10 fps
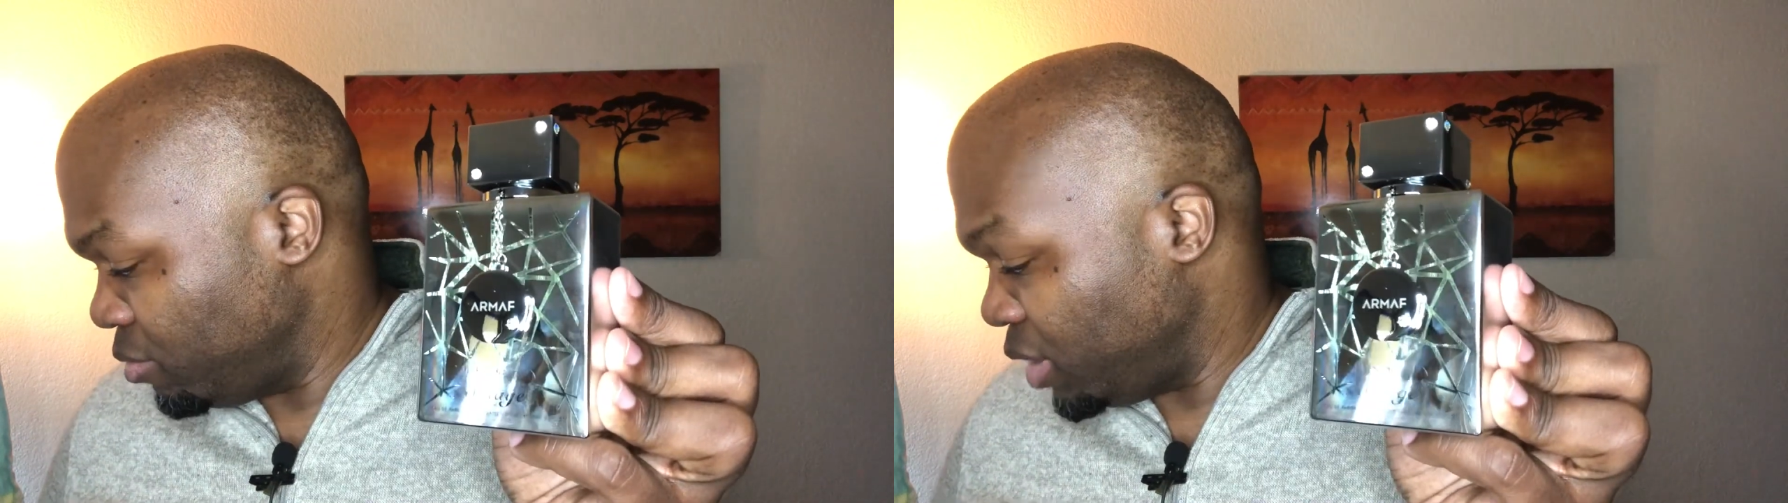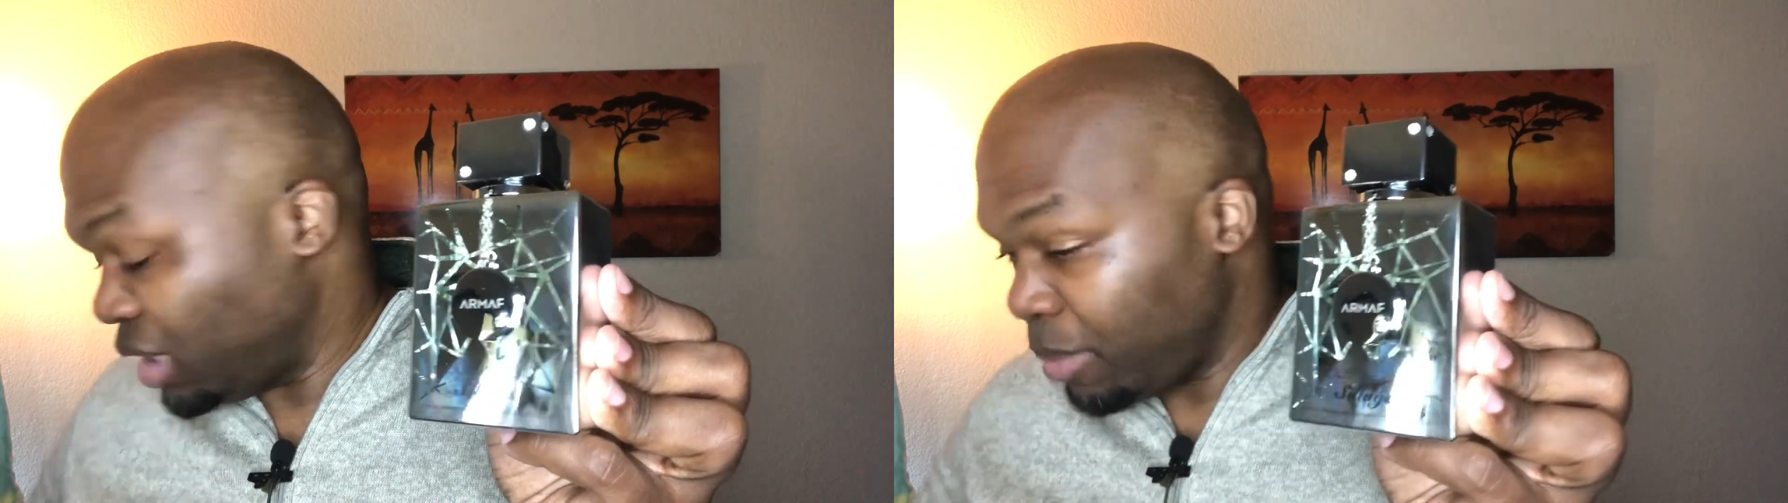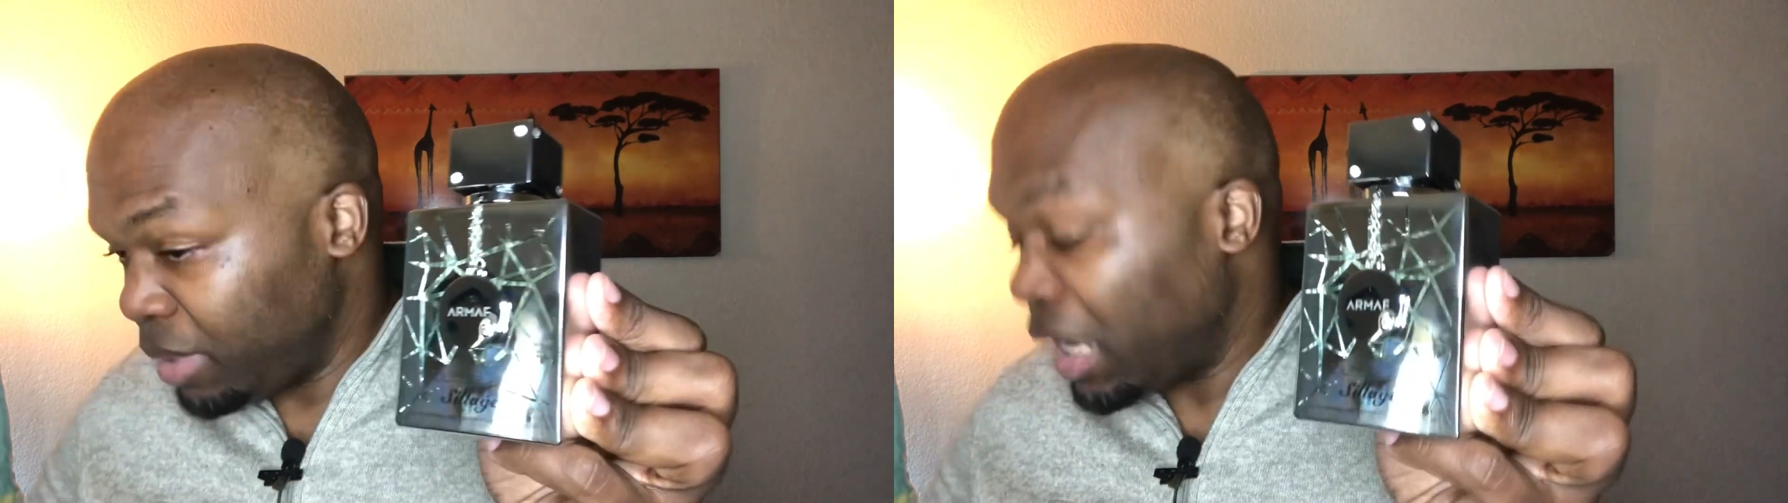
lemon